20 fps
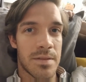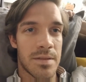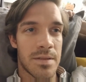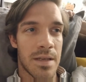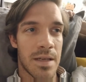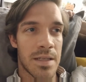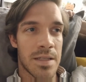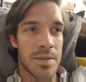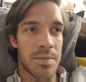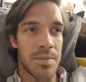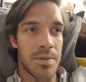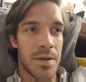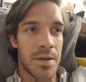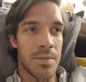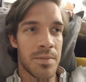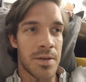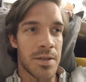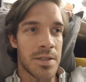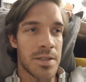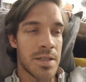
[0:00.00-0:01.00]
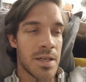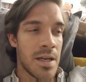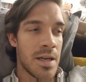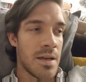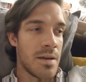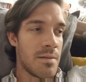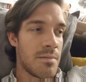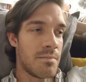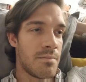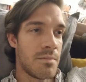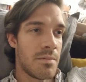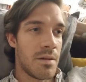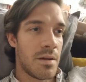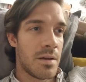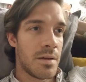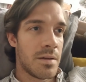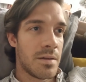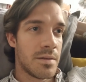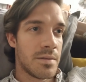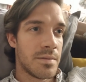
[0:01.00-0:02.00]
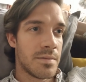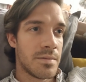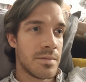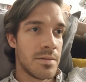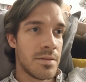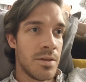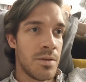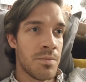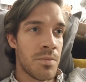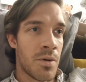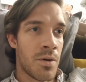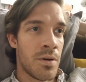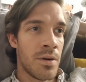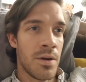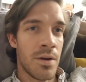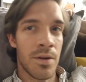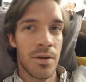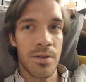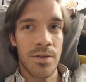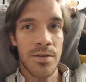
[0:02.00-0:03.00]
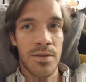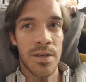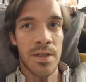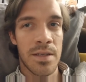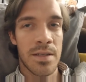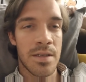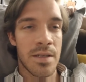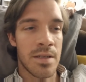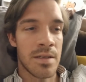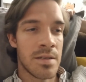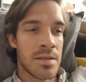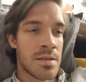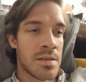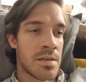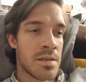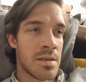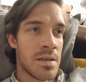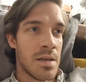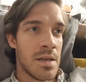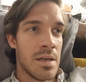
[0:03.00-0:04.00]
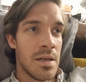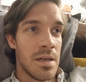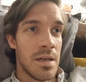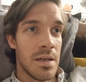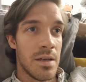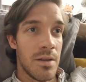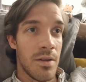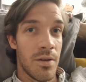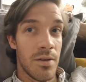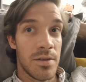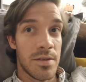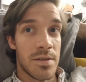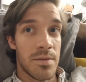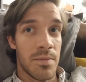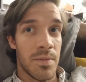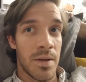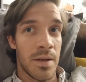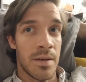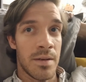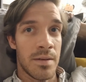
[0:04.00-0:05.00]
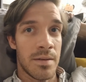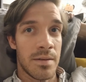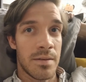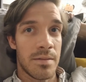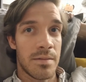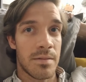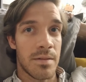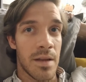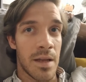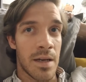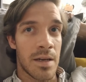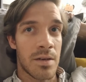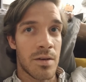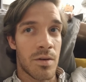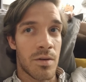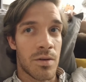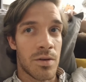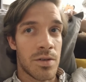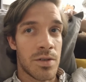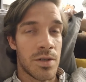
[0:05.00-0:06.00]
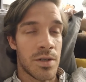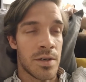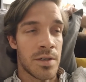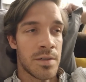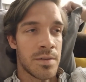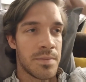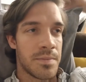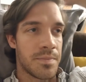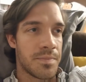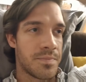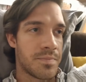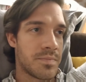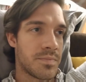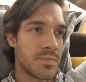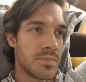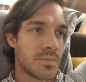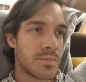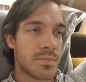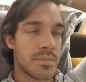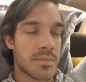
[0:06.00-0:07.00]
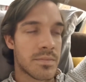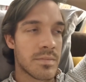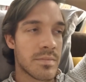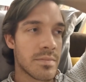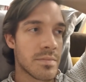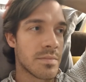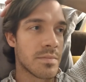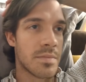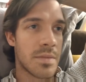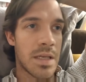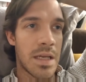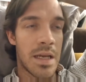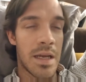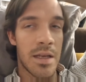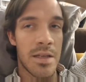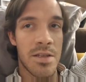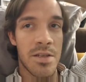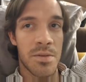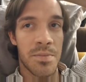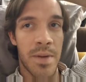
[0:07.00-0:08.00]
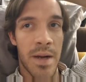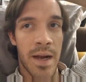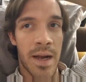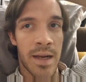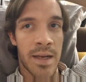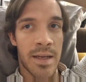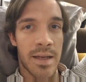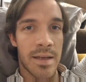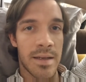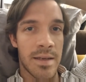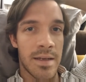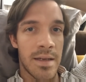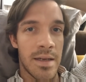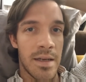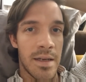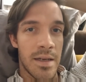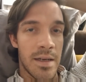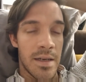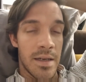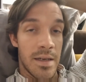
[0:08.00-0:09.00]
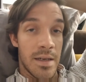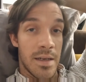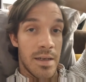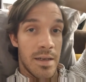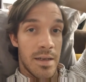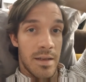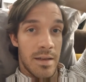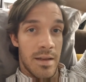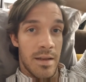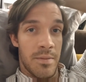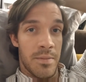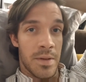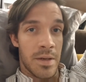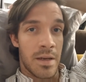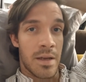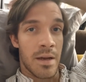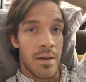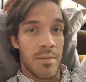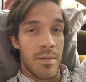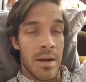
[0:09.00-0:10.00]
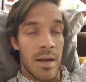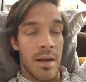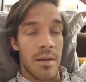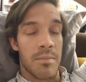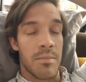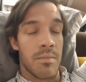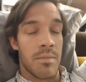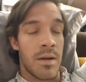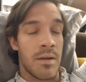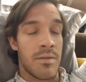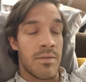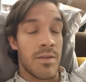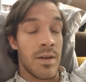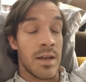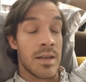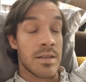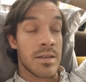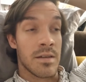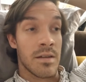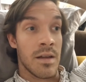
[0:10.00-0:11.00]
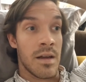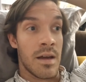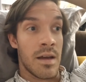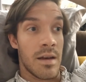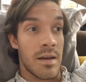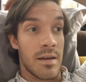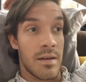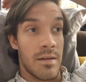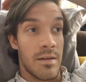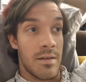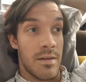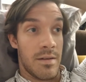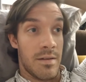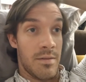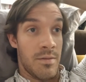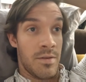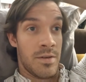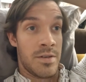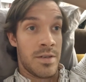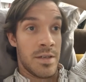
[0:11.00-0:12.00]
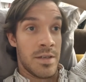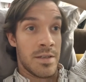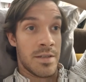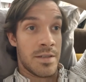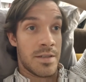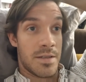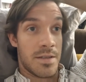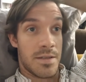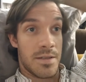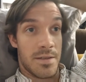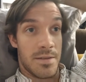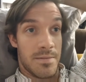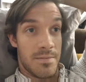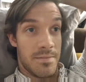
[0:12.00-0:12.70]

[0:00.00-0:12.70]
that's pretty much it. More nose rinses. Those have been like torture. Kids are back. They've been coming at my face a lot, which is